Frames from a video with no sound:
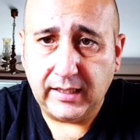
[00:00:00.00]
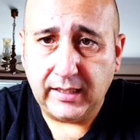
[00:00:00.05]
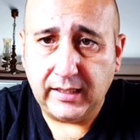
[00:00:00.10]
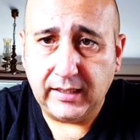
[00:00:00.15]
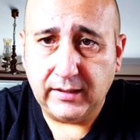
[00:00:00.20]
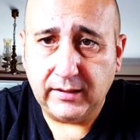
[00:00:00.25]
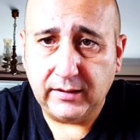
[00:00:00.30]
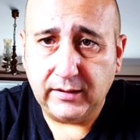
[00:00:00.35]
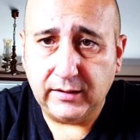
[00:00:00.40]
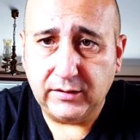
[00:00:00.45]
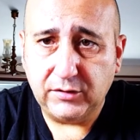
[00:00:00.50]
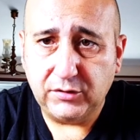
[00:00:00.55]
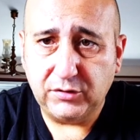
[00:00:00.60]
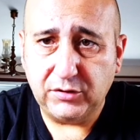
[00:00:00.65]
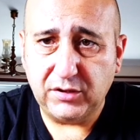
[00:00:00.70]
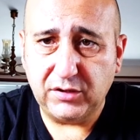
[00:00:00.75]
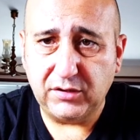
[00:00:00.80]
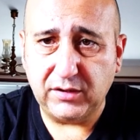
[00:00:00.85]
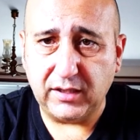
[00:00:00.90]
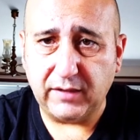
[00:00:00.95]
uh, it's
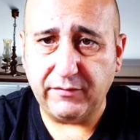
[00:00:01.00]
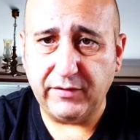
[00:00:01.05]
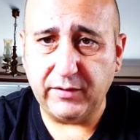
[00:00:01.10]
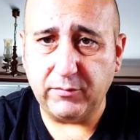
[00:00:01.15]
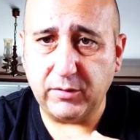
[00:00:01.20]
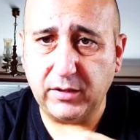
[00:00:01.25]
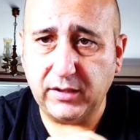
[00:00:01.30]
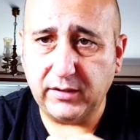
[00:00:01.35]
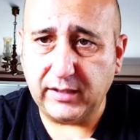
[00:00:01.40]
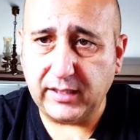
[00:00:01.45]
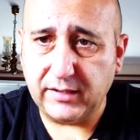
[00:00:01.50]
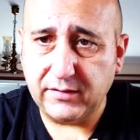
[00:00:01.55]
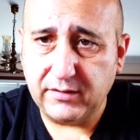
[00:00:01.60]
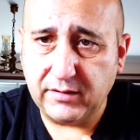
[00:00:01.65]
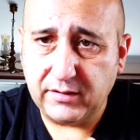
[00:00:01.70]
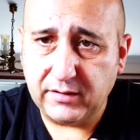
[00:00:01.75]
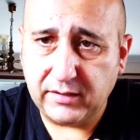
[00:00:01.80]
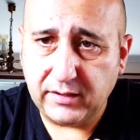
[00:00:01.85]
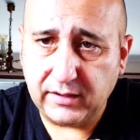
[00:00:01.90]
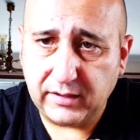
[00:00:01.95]
just, I think what it does
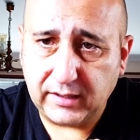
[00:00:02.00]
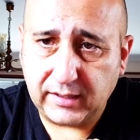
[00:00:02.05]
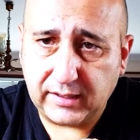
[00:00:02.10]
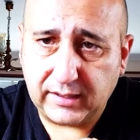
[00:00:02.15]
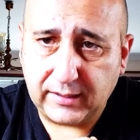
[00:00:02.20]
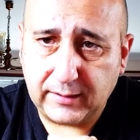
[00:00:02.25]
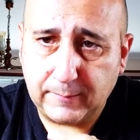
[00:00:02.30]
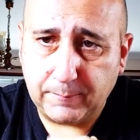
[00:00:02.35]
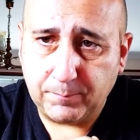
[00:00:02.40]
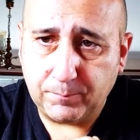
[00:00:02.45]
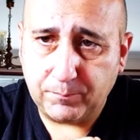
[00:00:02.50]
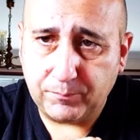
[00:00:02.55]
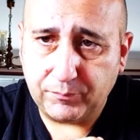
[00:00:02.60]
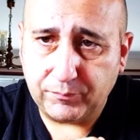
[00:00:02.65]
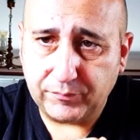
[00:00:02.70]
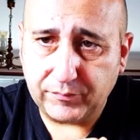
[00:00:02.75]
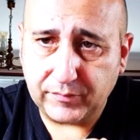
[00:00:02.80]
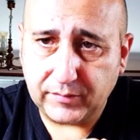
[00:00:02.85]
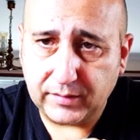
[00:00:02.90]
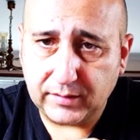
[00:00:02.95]
is it
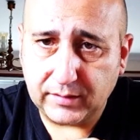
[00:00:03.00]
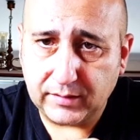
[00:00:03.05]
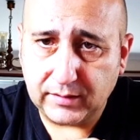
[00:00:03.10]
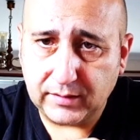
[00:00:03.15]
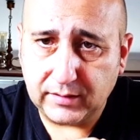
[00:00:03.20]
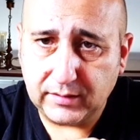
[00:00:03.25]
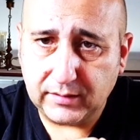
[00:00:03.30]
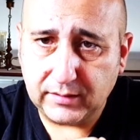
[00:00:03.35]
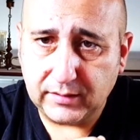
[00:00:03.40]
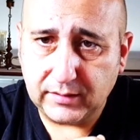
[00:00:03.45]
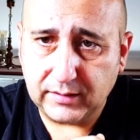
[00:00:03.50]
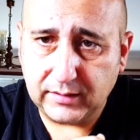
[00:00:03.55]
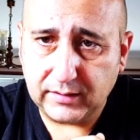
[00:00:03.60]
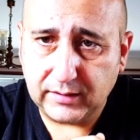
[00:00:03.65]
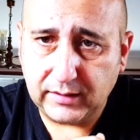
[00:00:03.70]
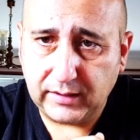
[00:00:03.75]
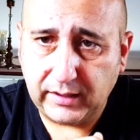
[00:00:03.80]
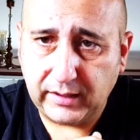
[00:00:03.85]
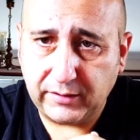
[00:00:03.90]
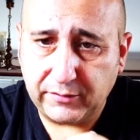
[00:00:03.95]
um,
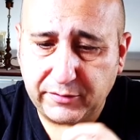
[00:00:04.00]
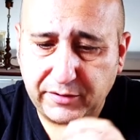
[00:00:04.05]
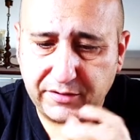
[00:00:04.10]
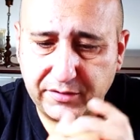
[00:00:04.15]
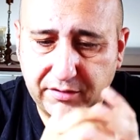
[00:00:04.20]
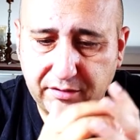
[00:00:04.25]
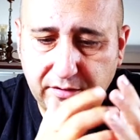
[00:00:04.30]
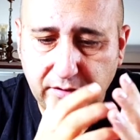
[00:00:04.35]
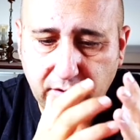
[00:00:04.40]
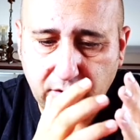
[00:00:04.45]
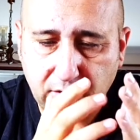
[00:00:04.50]
increases the